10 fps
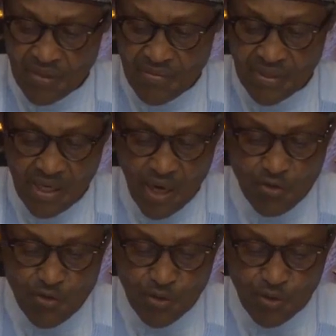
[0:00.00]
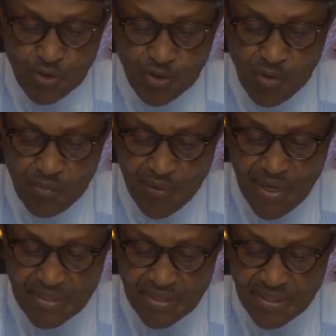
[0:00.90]
The Council
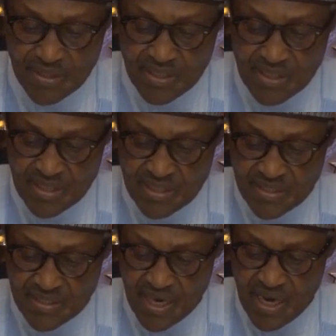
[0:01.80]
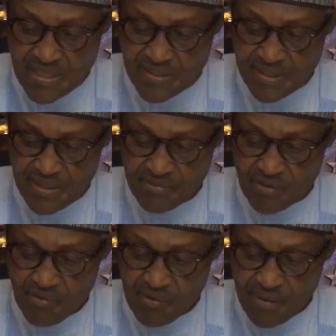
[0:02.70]
comprises the highest level
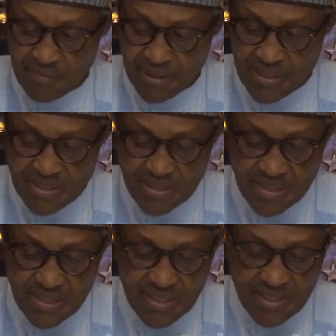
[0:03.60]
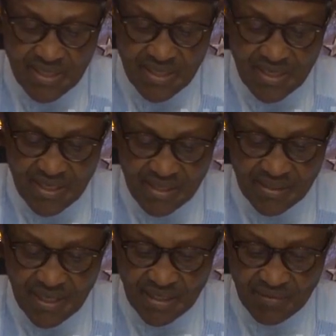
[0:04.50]
of governance and
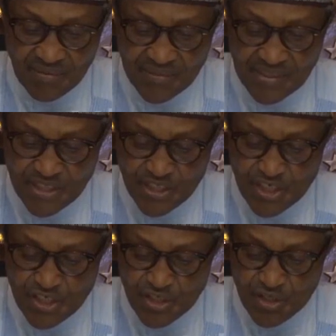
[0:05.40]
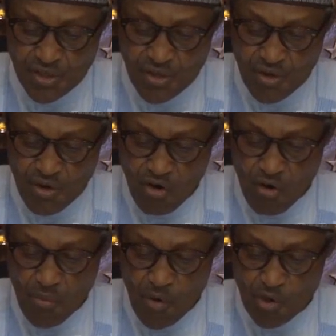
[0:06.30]
a representation of
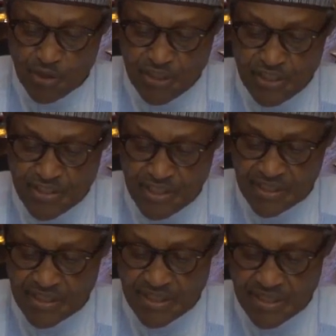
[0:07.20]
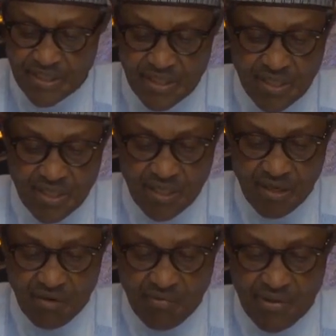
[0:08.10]
all key sectors
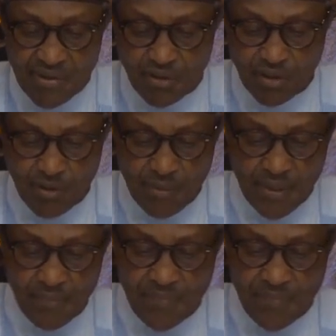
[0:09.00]
of the economy.